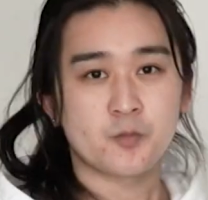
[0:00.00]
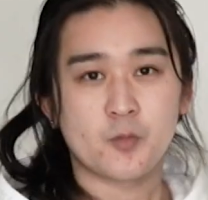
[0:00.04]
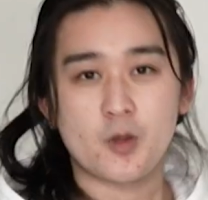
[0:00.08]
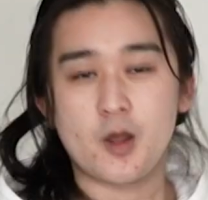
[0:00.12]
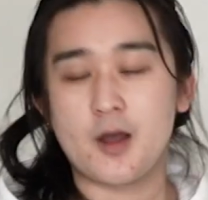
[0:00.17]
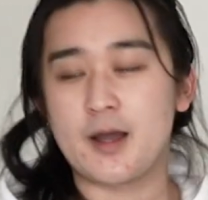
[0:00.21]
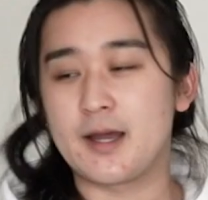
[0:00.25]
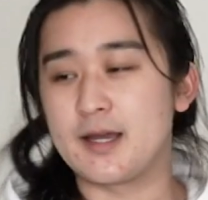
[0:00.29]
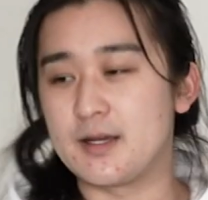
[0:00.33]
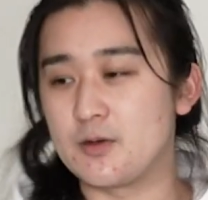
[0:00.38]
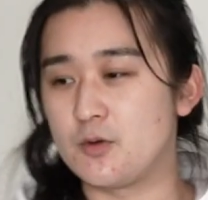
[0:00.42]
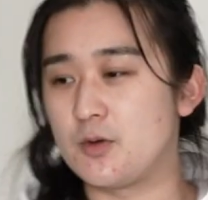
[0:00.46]

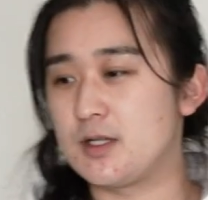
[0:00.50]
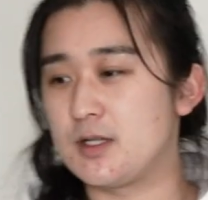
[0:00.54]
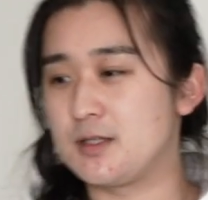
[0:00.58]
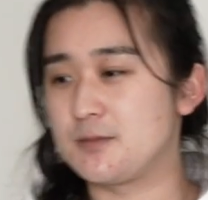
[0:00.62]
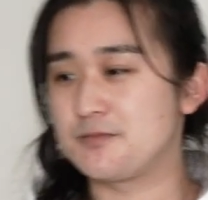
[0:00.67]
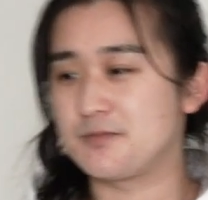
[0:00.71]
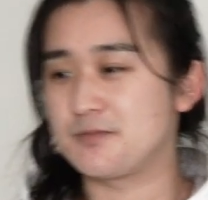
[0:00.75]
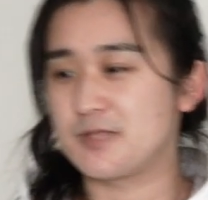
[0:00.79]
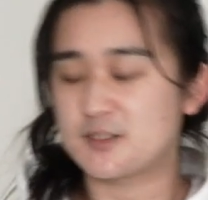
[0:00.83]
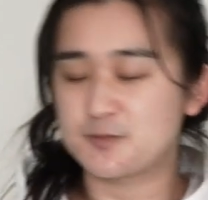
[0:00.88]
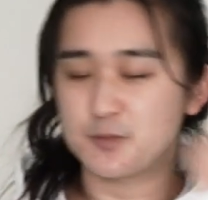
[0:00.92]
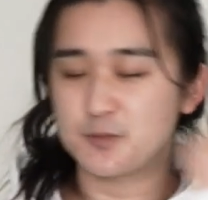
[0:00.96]
Okay,
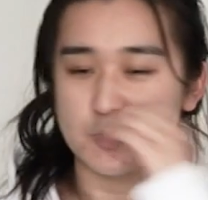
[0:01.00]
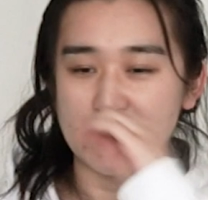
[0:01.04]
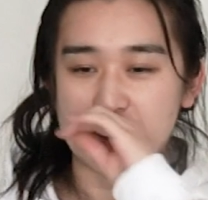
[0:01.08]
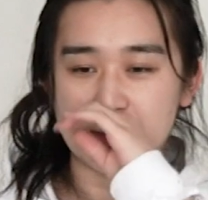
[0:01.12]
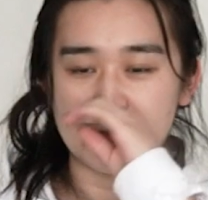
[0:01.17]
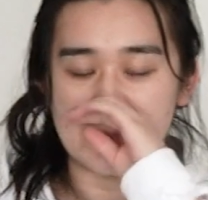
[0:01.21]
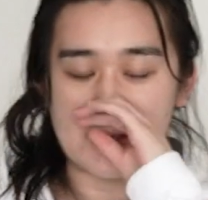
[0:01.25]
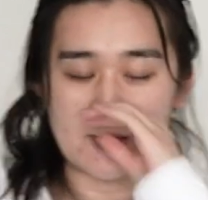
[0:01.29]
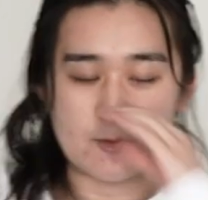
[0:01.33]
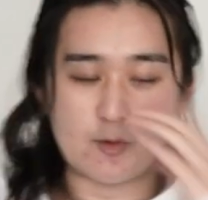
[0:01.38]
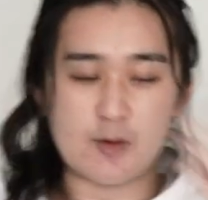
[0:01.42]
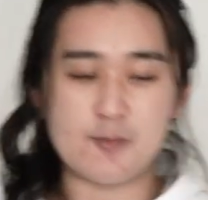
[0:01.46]
well, let's pull
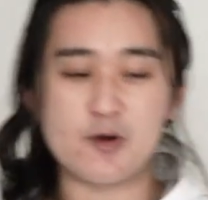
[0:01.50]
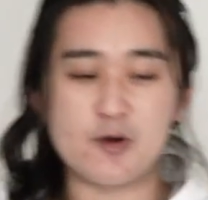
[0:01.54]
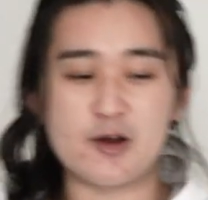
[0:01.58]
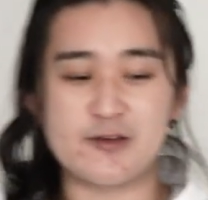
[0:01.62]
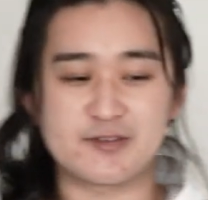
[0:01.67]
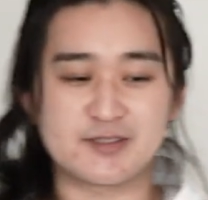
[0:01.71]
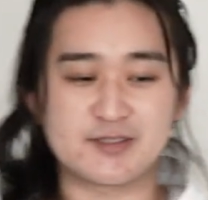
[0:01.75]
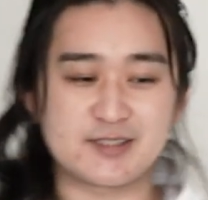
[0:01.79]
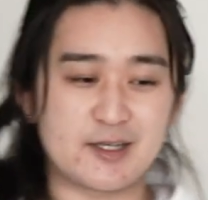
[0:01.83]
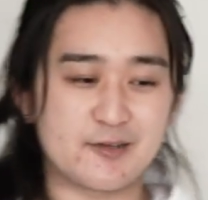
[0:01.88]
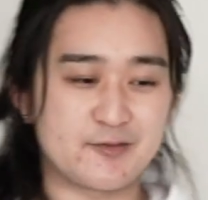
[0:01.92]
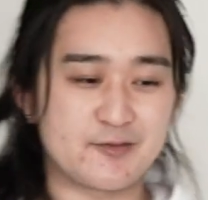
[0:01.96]
up like one more of
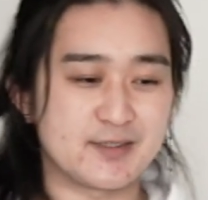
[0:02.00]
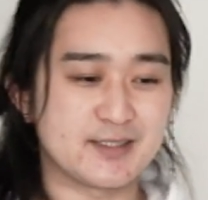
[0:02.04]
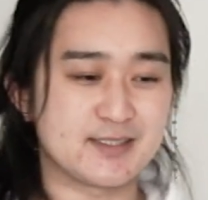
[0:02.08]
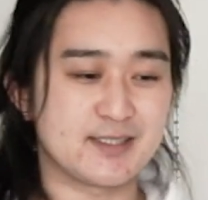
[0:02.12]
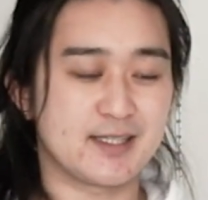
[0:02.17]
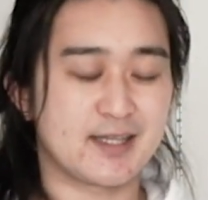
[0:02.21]
his outfits.